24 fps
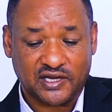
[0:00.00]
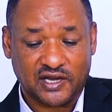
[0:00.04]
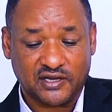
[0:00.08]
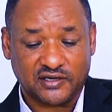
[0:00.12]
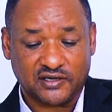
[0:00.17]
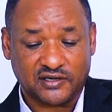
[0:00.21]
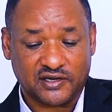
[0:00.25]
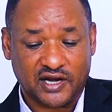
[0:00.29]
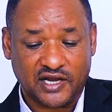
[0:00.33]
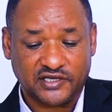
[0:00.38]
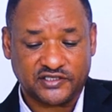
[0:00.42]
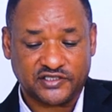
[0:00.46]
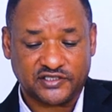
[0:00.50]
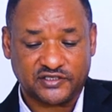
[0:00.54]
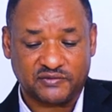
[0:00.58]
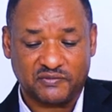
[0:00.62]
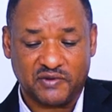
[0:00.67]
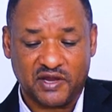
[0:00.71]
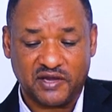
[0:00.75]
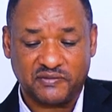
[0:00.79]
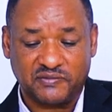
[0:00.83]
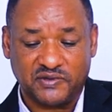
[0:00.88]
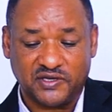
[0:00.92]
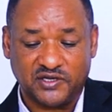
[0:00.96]
that rights
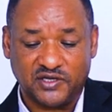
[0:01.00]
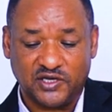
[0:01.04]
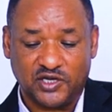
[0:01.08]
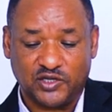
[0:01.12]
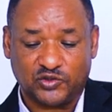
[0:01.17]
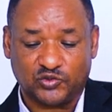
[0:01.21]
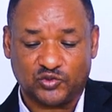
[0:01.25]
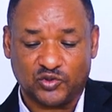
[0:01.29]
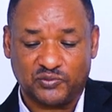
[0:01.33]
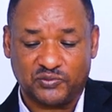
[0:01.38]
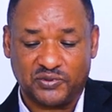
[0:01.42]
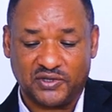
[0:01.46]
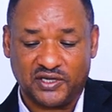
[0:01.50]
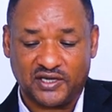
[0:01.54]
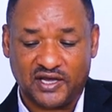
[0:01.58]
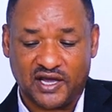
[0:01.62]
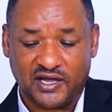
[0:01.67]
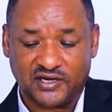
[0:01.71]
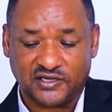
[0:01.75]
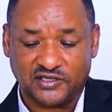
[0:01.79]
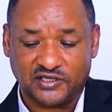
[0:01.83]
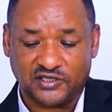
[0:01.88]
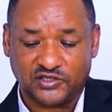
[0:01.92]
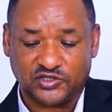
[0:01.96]
maybe need to be
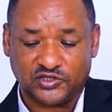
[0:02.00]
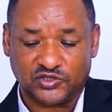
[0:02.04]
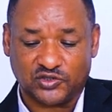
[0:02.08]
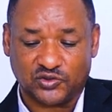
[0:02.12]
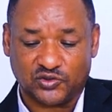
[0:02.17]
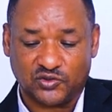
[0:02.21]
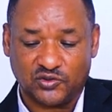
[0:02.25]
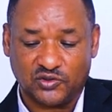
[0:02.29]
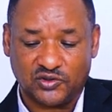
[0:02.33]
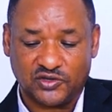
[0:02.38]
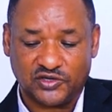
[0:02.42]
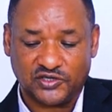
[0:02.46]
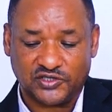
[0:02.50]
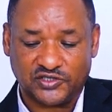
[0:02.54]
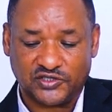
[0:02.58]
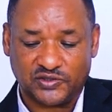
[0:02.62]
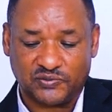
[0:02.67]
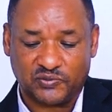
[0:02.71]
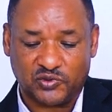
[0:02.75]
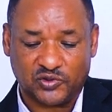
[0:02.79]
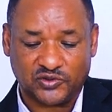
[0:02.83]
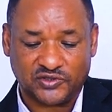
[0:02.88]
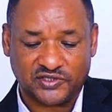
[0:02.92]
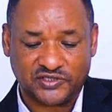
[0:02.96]
earned through
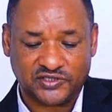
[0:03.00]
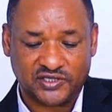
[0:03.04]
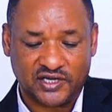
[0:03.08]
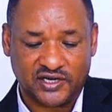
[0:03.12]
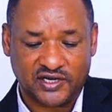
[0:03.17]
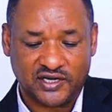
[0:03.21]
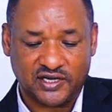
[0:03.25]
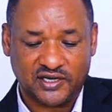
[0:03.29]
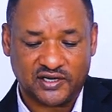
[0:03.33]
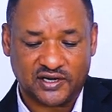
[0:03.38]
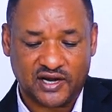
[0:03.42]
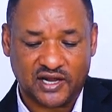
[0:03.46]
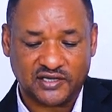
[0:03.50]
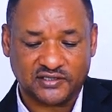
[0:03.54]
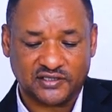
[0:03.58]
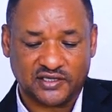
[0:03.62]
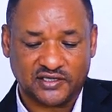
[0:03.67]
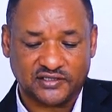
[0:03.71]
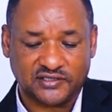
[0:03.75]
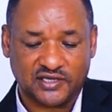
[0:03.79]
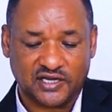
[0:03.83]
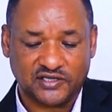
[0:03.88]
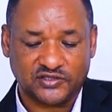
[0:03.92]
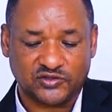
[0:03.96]
reciprocity rather
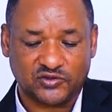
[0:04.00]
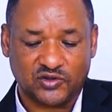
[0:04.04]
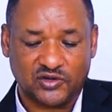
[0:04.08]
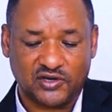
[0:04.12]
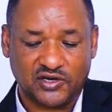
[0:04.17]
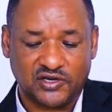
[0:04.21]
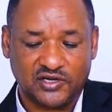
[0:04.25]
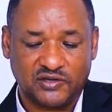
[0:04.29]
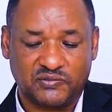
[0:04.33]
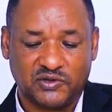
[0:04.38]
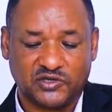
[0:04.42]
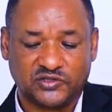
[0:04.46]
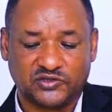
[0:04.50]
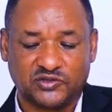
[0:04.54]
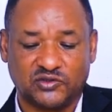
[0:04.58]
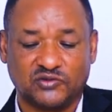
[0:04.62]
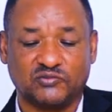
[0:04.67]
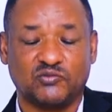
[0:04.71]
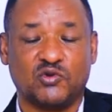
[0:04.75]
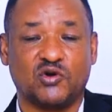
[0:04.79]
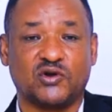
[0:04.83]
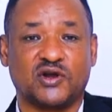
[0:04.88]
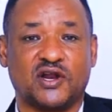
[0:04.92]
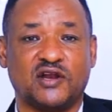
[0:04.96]
than solely based on
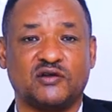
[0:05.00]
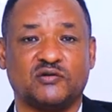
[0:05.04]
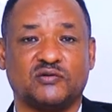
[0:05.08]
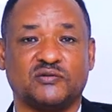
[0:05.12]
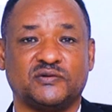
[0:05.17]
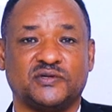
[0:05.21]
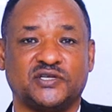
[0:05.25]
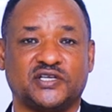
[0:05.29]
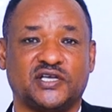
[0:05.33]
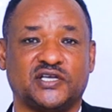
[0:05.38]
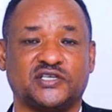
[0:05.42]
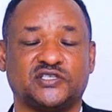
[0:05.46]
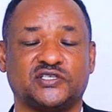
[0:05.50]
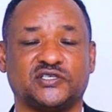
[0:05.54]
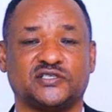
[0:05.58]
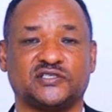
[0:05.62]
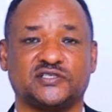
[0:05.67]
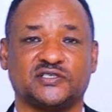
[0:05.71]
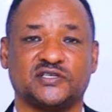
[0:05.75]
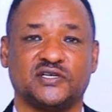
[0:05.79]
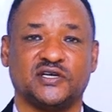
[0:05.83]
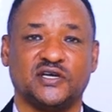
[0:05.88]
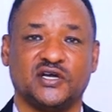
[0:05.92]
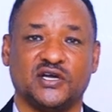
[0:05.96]
moral
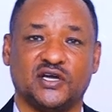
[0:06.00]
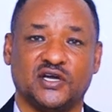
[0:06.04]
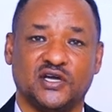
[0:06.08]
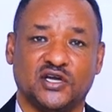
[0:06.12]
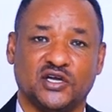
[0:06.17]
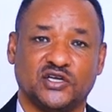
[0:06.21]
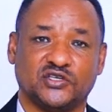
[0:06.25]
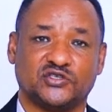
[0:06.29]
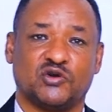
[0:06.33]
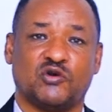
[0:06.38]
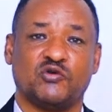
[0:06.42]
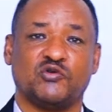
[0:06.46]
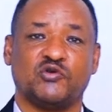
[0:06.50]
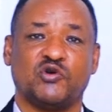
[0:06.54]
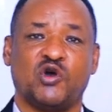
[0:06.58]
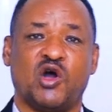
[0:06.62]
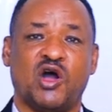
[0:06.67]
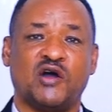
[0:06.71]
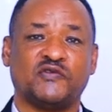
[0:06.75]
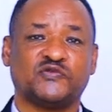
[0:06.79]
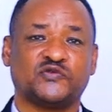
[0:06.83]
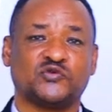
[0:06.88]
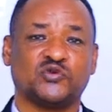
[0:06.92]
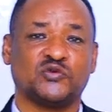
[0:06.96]
obligations. So we
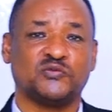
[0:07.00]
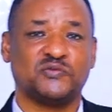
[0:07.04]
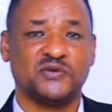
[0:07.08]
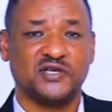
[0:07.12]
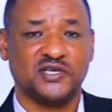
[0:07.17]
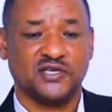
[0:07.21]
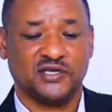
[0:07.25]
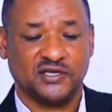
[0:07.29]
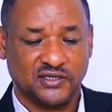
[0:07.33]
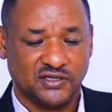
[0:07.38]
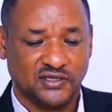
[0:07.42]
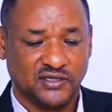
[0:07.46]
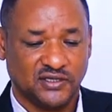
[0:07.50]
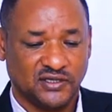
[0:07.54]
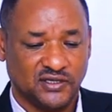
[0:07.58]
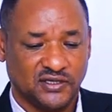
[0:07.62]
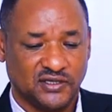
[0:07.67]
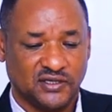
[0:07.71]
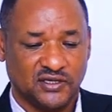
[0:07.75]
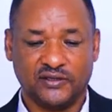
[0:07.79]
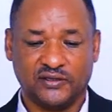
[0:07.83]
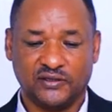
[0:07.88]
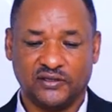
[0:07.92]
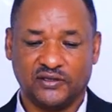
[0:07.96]
have to be
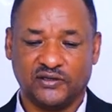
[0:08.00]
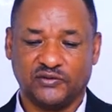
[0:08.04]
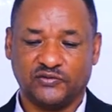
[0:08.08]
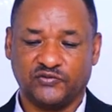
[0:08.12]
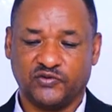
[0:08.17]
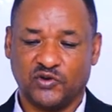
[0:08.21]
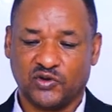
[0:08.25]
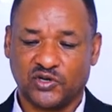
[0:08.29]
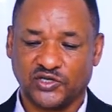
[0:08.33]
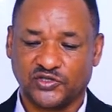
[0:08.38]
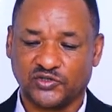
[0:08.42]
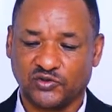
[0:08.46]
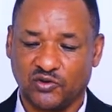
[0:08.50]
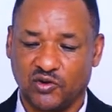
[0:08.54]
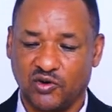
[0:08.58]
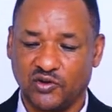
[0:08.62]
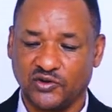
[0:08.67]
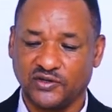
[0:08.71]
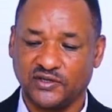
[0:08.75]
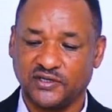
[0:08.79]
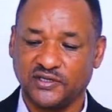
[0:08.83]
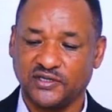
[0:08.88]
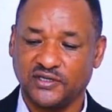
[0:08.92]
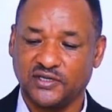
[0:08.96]
focused
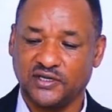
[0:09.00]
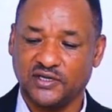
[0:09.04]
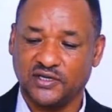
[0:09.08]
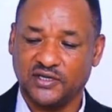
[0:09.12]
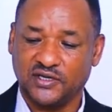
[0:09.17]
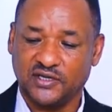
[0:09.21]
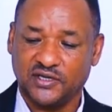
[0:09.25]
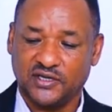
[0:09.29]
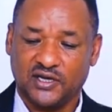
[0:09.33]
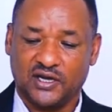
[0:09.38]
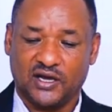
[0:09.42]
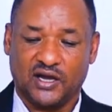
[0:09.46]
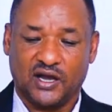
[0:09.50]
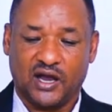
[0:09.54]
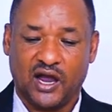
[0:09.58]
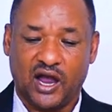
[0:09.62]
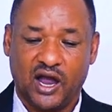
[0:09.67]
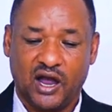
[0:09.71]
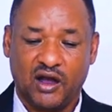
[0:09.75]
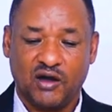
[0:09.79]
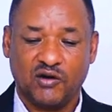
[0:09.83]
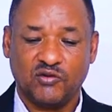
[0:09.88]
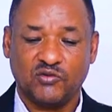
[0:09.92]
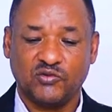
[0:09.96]
on
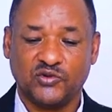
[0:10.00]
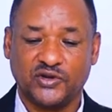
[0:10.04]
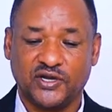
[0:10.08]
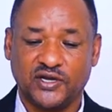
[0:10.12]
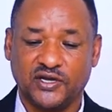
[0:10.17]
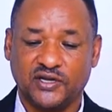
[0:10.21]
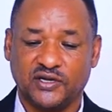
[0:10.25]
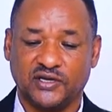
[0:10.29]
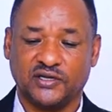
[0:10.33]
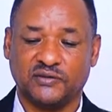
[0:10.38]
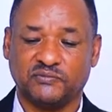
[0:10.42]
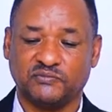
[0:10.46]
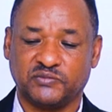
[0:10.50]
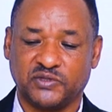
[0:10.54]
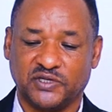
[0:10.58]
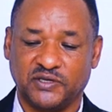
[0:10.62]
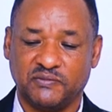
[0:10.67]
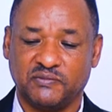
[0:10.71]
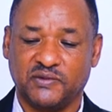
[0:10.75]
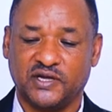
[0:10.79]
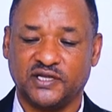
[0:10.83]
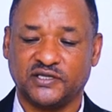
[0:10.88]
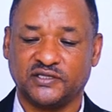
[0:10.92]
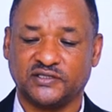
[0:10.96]
how we
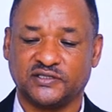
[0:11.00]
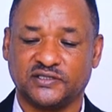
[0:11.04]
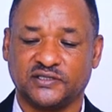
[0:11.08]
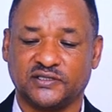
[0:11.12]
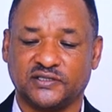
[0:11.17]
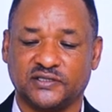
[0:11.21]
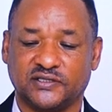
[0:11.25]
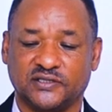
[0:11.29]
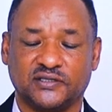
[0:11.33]
implement